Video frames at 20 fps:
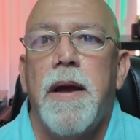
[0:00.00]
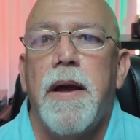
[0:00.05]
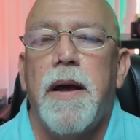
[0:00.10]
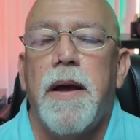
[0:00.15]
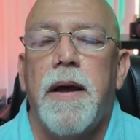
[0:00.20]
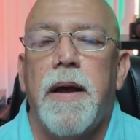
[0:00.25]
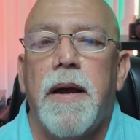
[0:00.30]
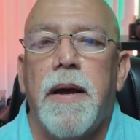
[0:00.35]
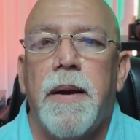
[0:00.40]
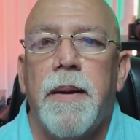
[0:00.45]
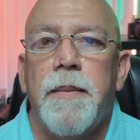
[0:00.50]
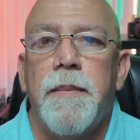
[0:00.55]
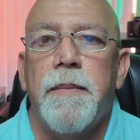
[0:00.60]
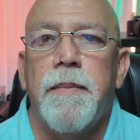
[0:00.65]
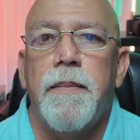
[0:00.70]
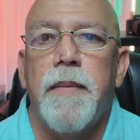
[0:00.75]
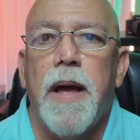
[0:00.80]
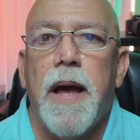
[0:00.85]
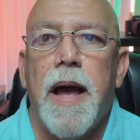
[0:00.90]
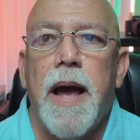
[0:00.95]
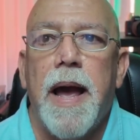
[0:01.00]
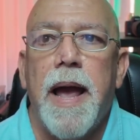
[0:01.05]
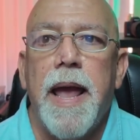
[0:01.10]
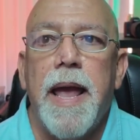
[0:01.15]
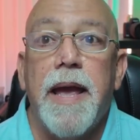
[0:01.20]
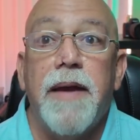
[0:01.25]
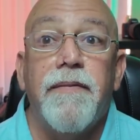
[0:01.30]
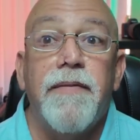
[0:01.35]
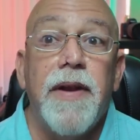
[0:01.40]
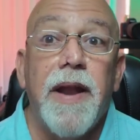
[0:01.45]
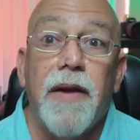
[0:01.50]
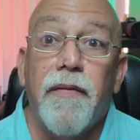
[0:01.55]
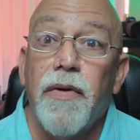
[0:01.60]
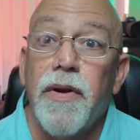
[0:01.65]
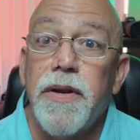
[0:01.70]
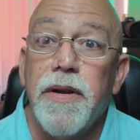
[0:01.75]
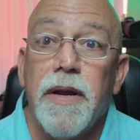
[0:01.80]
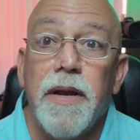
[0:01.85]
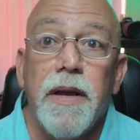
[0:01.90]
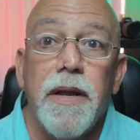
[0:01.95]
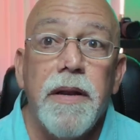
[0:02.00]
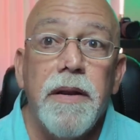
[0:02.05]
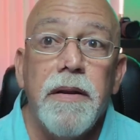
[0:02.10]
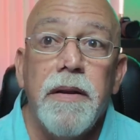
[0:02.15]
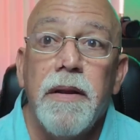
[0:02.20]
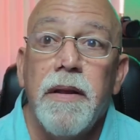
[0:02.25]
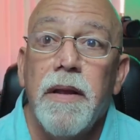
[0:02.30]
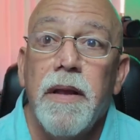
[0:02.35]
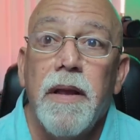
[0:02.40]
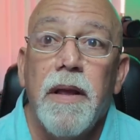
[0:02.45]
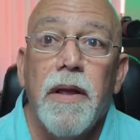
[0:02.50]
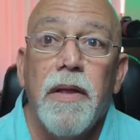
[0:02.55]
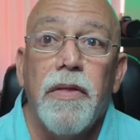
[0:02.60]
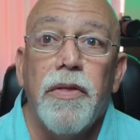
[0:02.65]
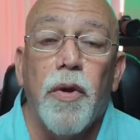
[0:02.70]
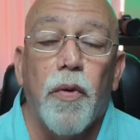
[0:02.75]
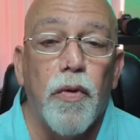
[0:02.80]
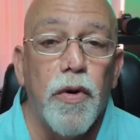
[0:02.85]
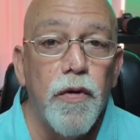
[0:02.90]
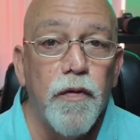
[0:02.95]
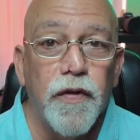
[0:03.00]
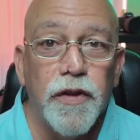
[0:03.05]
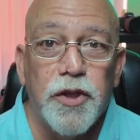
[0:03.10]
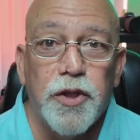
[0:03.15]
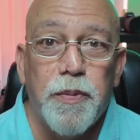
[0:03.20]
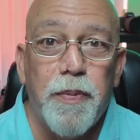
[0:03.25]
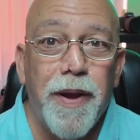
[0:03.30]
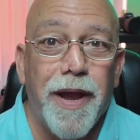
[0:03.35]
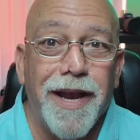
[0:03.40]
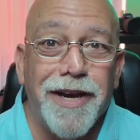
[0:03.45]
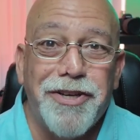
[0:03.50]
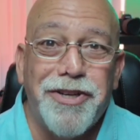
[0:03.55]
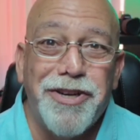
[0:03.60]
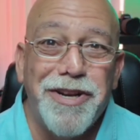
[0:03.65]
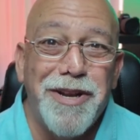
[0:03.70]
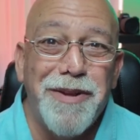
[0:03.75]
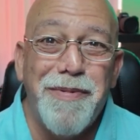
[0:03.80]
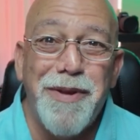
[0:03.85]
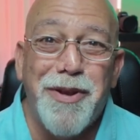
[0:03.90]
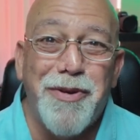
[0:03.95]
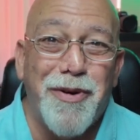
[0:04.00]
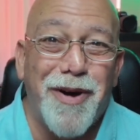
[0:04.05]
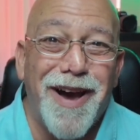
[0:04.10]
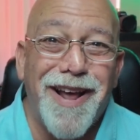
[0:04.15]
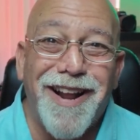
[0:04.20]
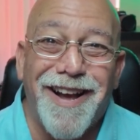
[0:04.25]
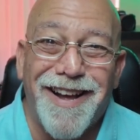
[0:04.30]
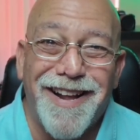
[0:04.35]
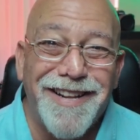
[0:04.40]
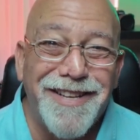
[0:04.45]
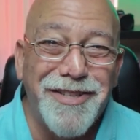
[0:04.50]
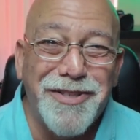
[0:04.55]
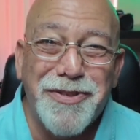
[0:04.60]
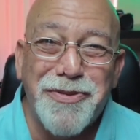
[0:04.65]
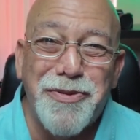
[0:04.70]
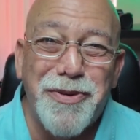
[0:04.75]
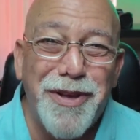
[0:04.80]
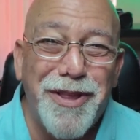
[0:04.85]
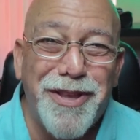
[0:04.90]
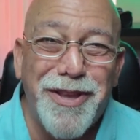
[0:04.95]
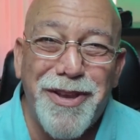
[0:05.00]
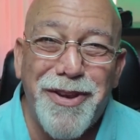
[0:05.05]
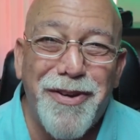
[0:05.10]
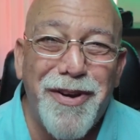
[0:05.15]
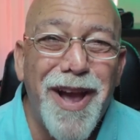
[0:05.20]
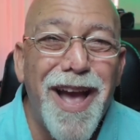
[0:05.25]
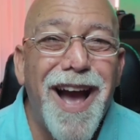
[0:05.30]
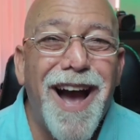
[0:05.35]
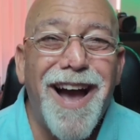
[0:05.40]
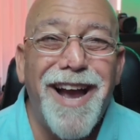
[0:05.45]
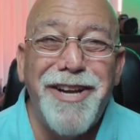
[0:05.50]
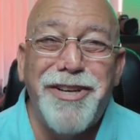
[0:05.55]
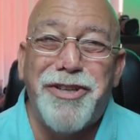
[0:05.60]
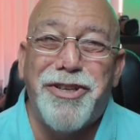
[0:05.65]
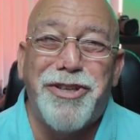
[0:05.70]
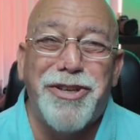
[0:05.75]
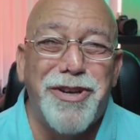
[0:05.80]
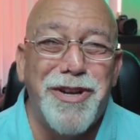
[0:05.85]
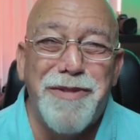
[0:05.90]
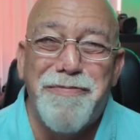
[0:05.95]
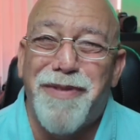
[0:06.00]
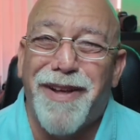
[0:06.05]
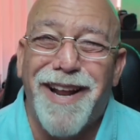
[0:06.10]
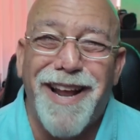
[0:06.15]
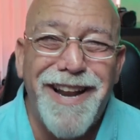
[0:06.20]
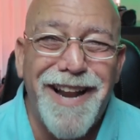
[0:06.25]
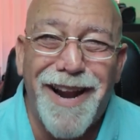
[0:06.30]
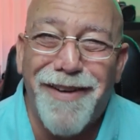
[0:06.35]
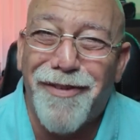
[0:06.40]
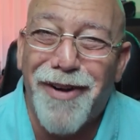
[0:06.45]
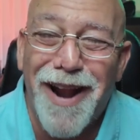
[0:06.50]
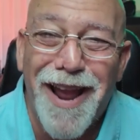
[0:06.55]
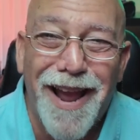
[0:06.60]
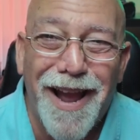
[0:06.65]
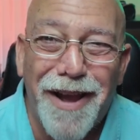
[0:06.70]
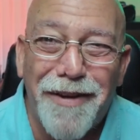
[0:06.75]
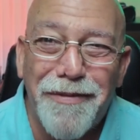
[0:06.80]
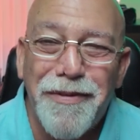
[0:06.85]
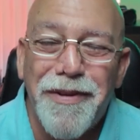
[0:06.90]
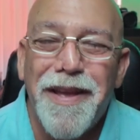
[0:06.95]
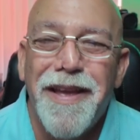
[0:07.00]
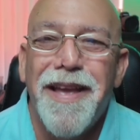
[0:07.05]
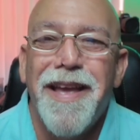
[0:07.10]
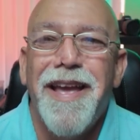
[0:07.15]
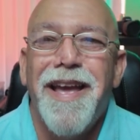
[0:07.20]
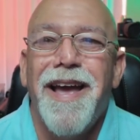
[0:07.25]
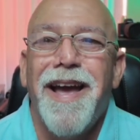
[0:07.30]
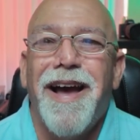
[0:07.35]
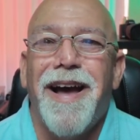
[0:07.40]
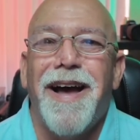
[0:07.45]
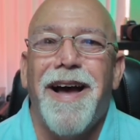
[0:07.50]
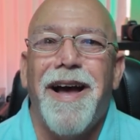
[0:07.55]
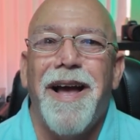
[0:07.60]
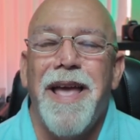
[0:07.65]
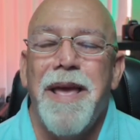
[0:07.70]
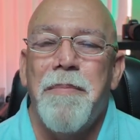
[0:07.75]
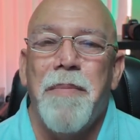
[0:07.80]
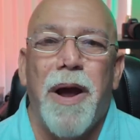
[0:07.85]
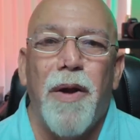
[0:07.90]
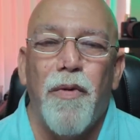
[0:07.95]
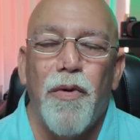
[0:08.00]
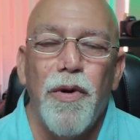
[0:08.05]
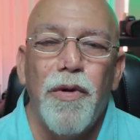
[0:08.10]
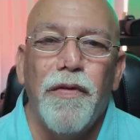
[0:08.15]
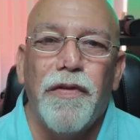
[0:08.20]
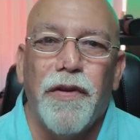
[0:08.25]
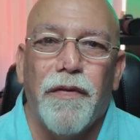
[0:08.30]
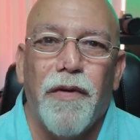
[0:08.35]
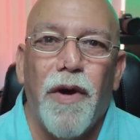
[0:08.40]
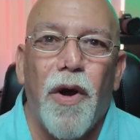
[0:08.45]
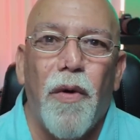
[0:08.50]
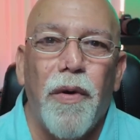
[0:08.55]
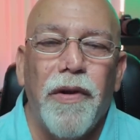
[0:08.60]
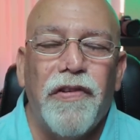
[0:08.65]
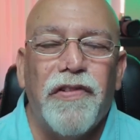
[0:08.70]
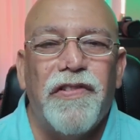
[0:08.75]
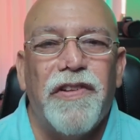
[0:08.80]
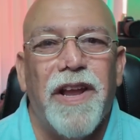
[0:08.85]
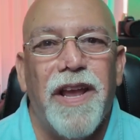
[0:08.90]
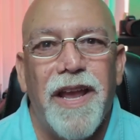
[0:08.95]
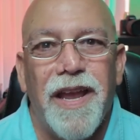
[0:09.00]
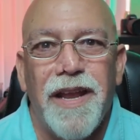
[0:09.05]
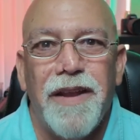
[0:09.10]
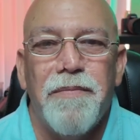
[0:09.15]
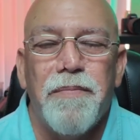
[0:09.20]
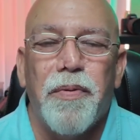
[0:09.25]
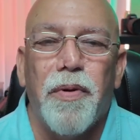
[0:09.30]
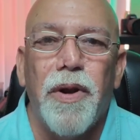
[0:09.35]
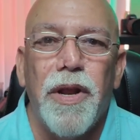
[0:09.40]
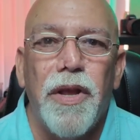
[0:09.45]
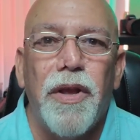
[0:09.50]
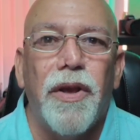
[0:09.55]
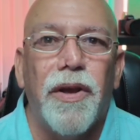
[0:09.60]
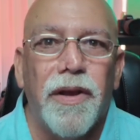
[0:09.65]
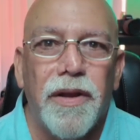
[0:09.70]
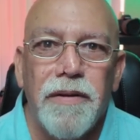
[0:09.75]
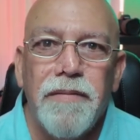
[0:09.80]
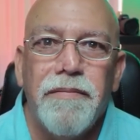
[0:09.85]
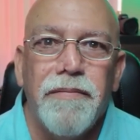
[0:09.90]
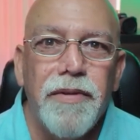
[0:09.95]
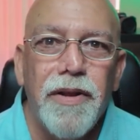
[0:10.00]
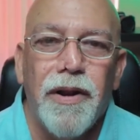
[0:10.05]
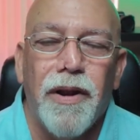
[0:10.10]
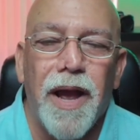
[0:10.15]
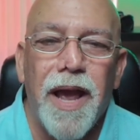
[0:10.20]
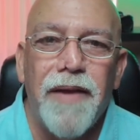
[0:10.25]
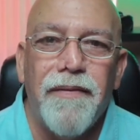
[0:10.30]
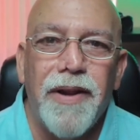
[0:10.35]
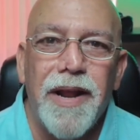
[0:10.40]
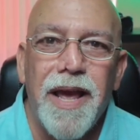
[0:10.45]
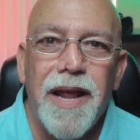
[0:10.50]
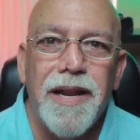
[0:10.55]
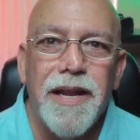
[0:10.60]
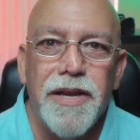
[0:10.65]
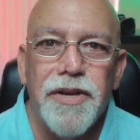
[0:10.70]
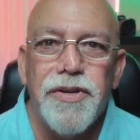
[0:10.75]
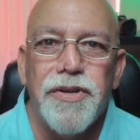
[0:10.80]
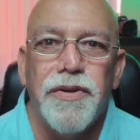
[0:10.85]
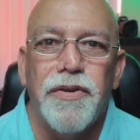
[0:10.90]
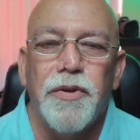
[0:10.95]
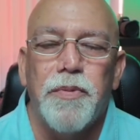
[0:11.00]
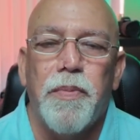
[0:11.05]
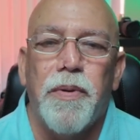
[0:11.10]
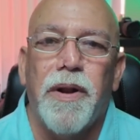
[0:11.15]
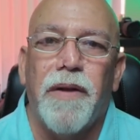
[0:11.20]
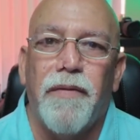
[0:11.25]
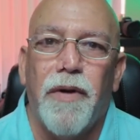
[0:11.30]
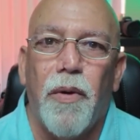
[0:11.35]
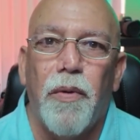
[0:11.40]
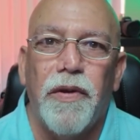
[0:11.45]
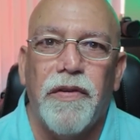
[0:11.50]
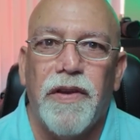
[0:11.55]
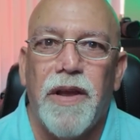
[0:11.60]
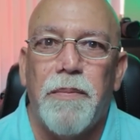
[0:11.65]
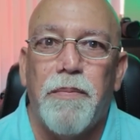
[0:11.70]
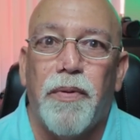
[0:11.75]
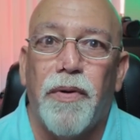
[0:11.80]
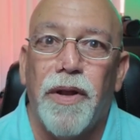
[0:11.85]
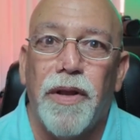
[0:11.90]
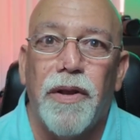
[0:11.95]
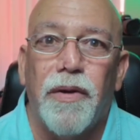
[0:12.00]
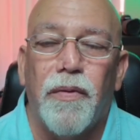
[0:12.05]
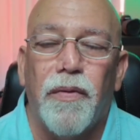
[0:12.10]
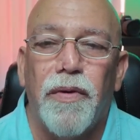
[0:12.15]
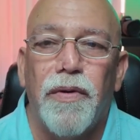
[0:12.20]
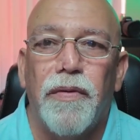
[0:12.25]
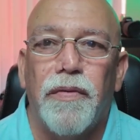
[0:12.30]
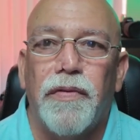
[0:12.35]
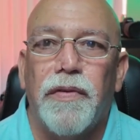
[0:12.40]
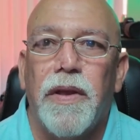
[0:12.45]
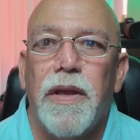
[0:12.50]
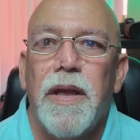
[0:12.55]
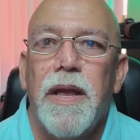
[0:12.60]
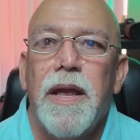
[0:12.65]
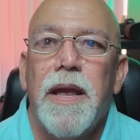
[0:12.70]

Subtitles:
I have never done the roof inspection, to be quite honest with you. I should, but I never have. And my roofs have always stayed pretty good. I haven't had any issues, but I've always had pretty good roofs.